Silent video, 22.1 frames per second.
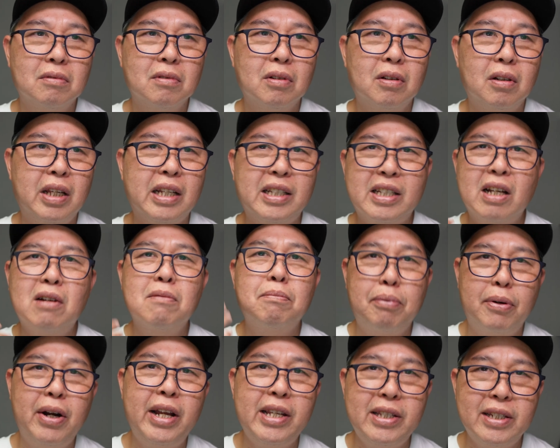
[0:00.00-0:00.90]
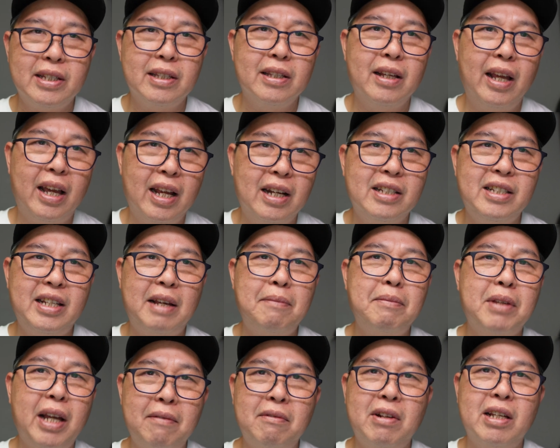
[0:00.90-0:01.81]
They sound present at the same
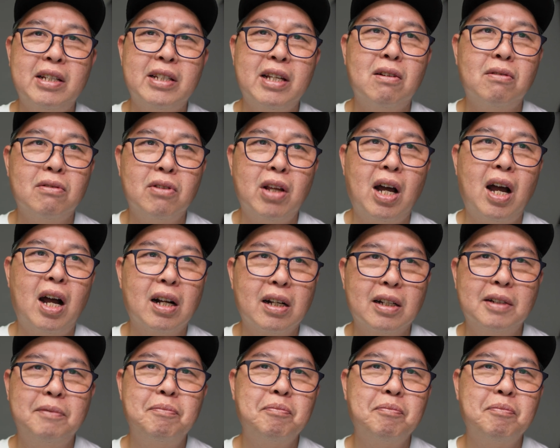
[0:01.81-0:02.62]
time they sound dark,